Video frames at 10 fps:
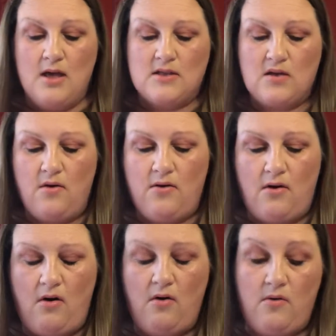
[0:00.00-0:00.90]
So,
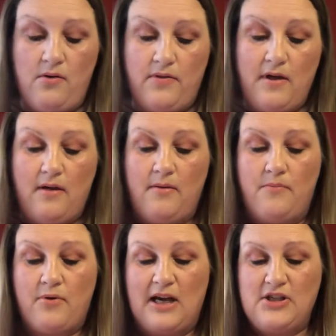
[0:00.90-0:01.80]
oh, the
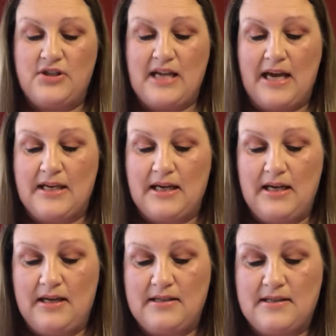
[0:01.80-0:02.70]
brush set
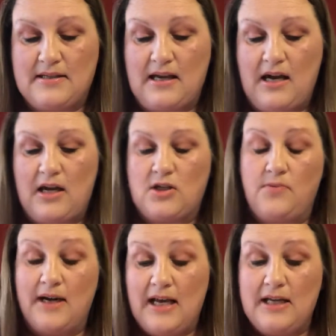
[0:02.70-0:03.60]
is uh,
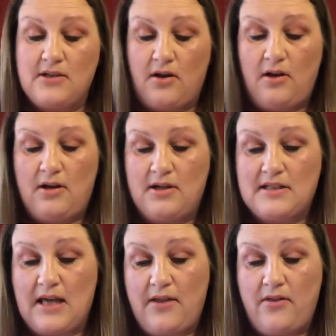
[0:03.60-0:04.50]

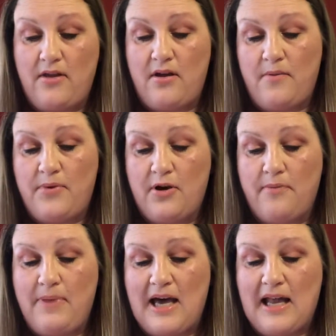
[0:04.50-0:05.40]
$28 and the Pure
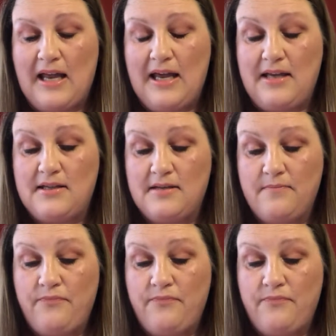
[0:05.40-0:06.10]
Palette